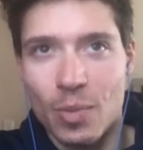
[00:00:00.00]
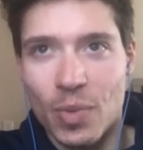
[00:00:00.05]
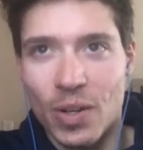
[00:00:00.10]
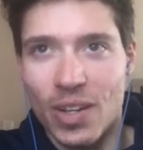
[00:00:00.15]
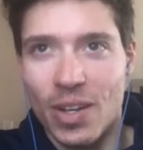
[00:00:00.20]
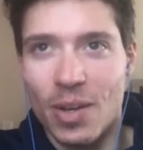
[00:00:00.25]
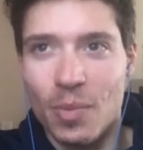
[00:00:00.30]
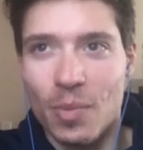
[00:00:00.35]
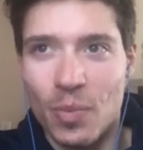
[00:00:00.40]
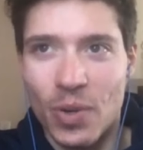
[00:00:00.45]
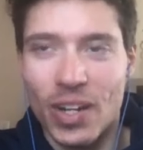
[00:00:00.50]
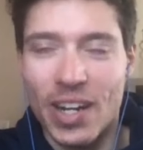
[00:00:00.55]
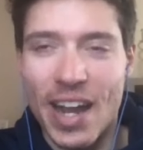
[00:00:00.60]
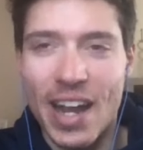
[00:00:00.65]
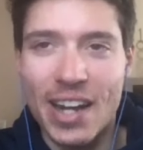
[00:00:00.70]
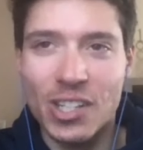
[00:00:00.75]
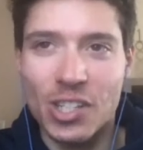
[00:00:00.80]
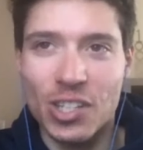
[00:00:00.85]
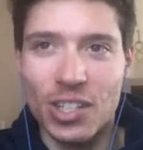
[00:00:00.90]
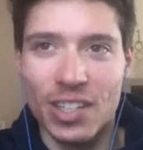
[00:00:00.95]
But
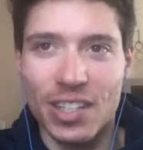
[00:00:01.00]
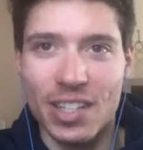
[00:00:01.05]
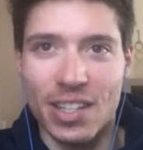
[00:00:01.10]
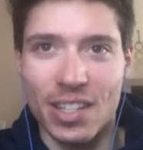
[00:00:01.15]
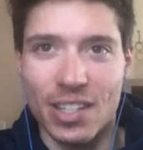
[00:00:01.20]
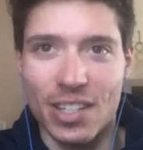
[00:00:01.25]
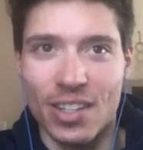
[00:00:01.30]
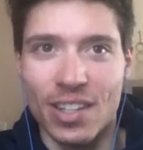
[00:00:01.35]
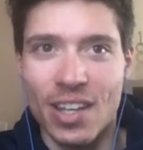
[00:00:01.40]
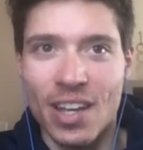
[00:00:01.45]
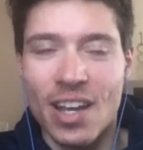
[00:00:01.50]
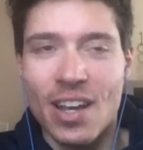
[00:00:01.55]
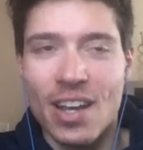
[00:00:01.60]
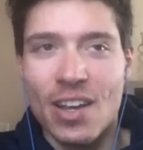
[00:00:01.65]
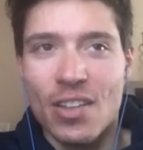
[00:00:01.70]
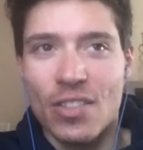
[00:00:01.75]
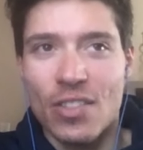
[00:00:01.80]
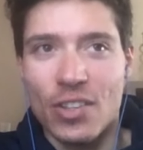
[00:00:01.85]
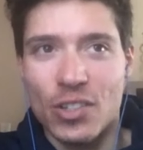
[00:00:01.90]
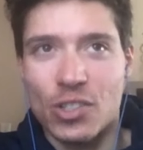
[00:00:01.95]
actually,
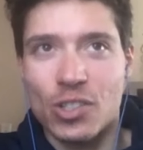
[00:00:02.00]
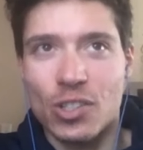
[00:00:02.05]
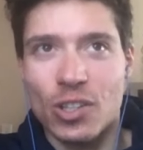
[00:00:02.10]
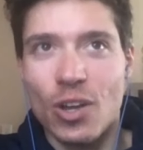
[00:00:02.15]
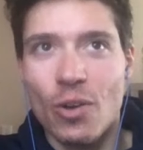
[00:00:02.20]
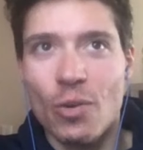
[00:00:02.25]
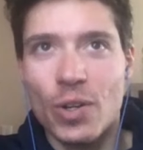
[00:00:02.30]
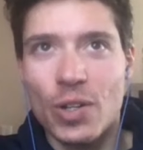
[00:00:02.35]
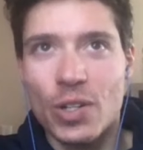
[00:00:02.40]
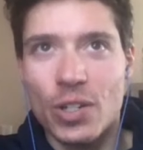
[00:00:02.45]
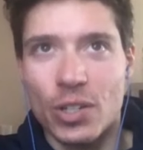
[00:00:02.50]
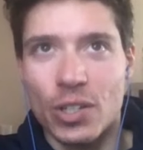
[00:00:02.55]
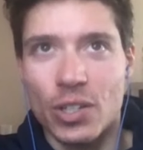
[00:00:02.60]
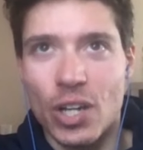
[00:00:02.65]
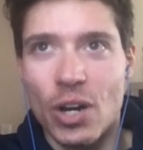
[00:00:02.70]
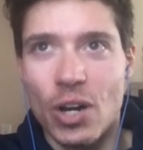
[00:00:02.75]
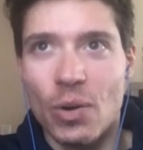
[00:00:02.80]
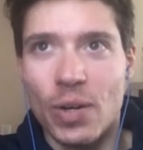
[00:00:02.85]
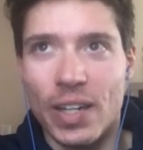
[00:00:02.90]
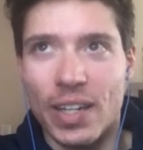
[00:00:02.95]
the slower you're
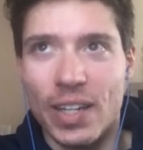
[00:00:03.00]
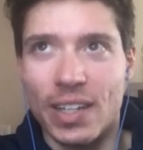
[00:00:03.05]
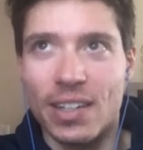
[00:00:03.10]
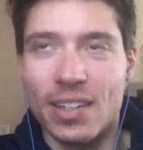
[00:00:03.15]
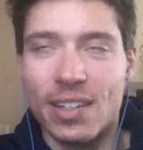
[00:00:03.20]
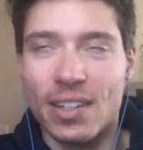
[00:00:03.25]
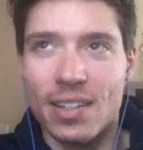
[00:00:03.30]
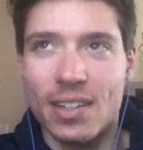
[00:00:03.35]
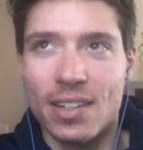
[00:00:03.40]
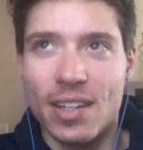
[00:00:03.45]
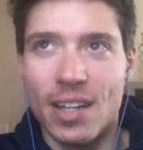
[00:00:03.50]
going,